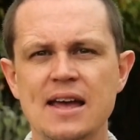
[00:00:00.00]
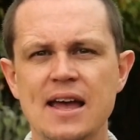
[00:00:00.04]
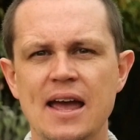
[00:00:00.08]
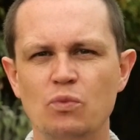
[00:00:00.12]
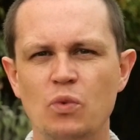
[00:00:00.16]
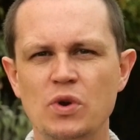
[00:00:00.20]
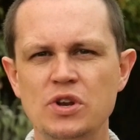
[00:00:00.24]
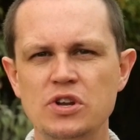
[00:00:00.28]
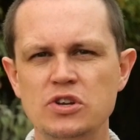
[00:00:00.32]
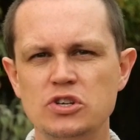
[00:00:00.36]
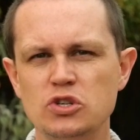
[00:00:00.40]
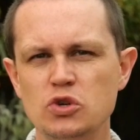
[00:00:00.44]

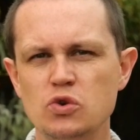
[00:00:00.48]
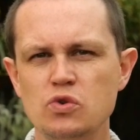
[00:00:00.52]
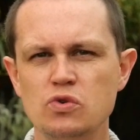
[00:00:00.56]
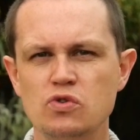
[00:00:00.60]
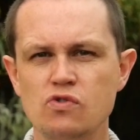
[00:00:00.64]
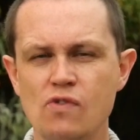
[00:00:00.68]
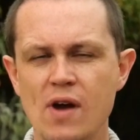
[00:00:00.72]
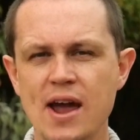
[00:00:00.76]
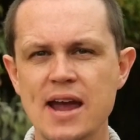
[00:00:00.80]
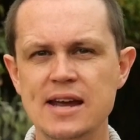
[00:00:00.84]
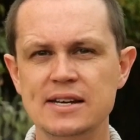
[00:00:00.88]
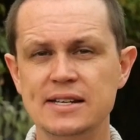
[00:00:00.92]
When you do
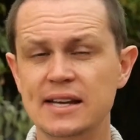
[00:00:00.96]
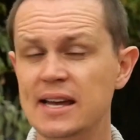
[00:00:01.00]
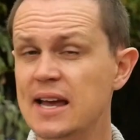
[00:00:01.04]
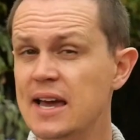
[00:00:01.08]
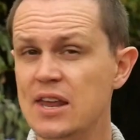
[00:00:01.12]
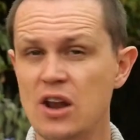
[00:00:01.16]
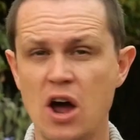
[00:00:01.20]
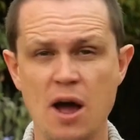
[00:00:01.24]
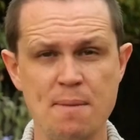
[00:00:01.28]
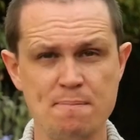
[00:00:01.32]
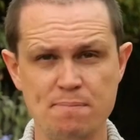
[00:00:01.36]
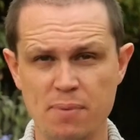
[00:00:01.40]
grading,
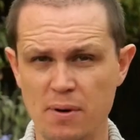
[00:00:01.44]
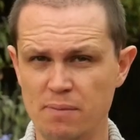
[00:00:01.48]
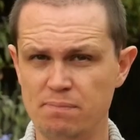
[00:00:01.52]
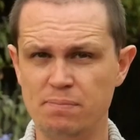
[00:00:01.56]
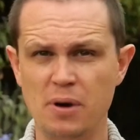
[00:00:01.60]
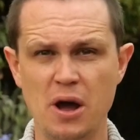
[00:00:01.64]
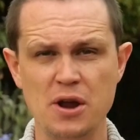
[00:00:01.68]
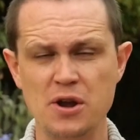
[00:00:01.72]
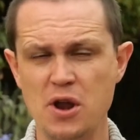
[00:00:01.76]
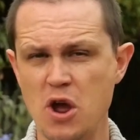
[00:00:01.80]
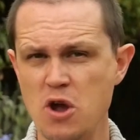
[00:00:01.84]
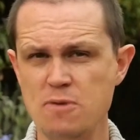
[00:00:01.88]
and I'm
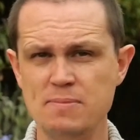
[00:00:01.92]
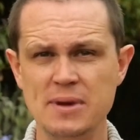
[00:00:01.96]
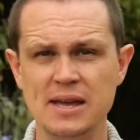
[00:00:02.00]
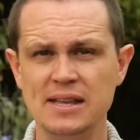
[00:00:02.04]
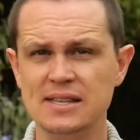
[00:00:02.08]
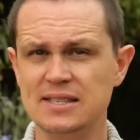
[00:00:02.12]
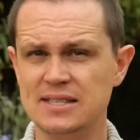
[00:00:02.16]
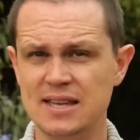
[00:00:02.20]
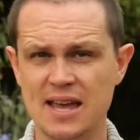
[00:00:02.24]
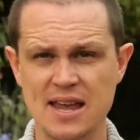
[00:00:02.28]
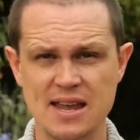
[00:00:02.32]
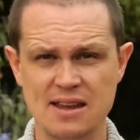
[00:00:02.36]
by no
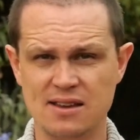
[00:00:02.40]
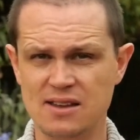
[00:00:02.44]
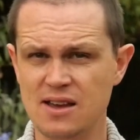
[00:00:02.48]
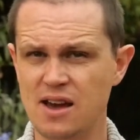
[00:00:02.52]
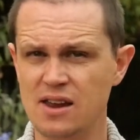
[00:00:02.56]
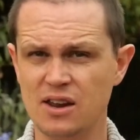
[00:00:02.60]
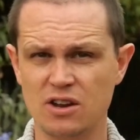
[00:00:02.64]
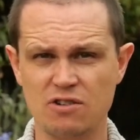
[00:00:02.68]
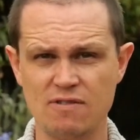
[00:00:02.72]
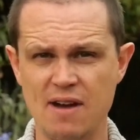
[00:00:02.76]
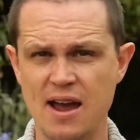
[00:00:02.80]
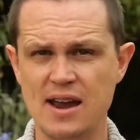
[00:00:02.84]
means a
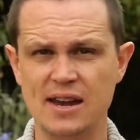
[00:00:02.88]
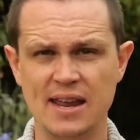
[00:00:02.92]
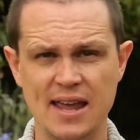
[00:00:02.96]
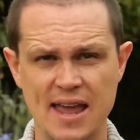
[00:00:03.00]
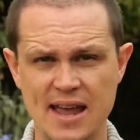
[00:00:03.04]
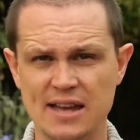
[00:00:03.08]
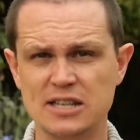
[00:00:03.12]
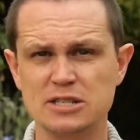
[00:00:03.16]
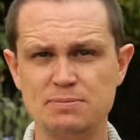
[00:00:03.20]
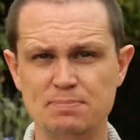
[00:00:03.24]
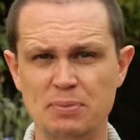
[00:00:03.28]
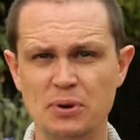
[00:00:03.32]
colour grading
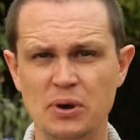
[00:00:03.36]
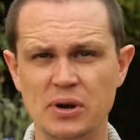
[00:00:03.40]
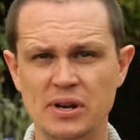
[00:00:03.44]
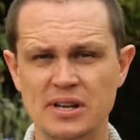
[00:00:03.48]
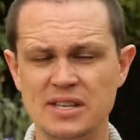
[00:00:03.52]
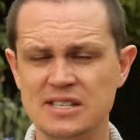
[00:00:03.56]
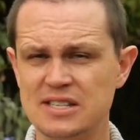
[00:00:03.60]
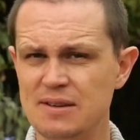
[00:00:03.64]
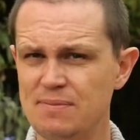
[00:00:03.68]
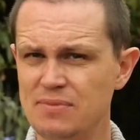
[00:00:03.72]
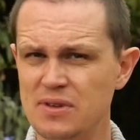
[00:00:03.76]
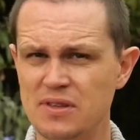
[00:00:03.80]
expert,
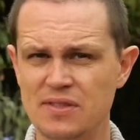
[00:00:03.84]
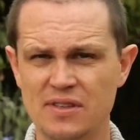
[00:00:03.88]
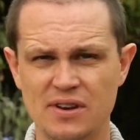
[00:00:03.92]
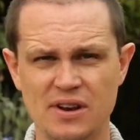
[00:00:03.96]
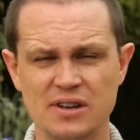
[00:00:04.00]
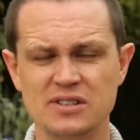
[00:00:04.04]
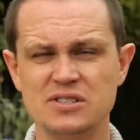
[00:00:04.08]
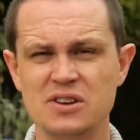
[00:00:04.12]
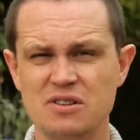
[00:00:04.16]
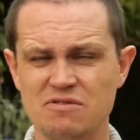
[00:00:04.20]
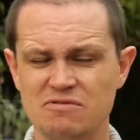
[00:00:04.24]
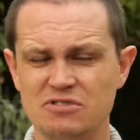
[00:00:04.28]
it's something that
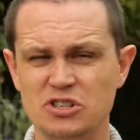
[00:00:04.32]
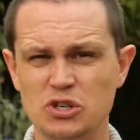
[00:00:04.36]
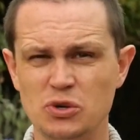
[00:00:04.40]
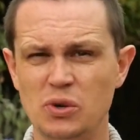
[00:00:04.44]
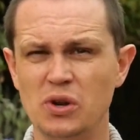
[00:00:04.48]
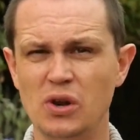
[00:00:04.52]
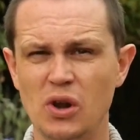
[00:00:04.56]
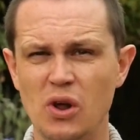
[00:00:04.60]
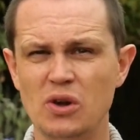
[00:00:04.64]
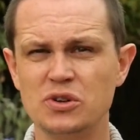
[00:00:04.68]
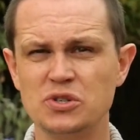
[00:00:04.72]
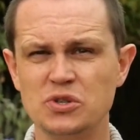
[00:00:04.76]
I don't do
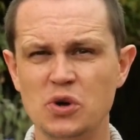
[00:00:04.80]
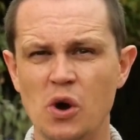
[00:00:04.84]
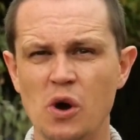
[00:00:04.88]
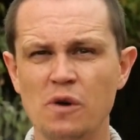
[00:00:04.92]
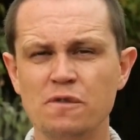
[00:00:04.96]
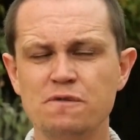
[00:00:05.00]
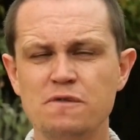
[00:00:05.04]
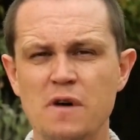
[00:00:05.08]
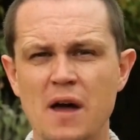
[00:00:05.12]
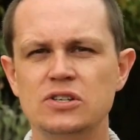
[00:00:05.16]
a lot of,